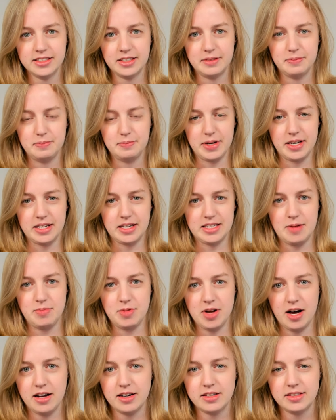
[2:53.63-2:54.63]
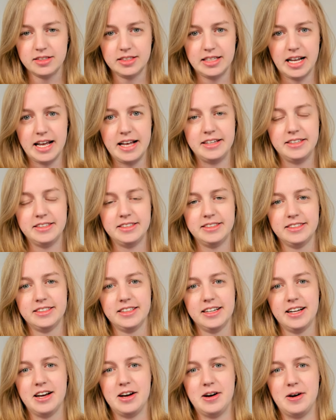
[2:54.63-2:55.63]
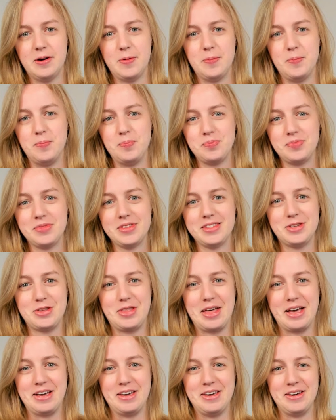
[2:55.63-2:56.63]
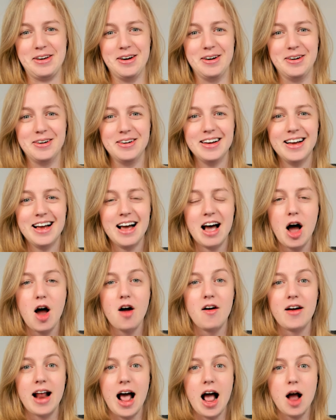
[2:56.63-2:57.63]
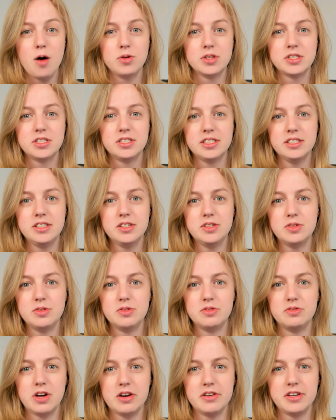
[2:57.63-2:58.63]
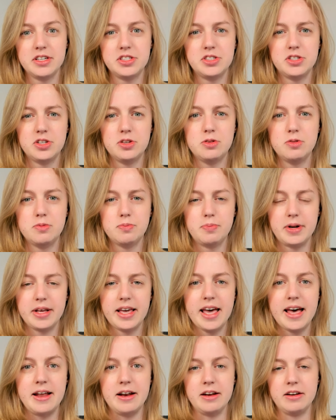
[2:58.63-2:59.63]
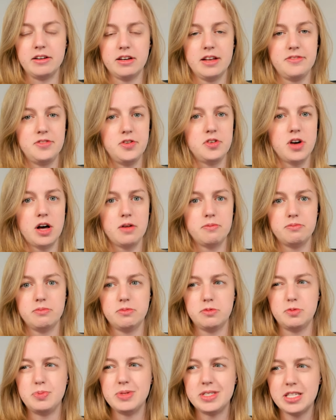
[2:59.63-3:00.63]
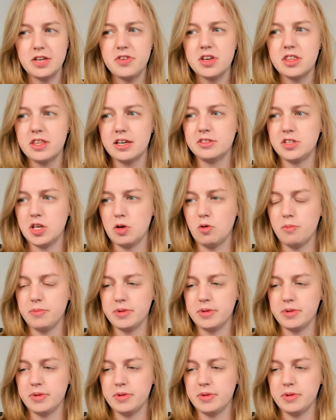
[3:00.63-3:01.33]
because I'm not dead. So thank you. All right, I will see you very soon. But again, if you've got specific things that you want me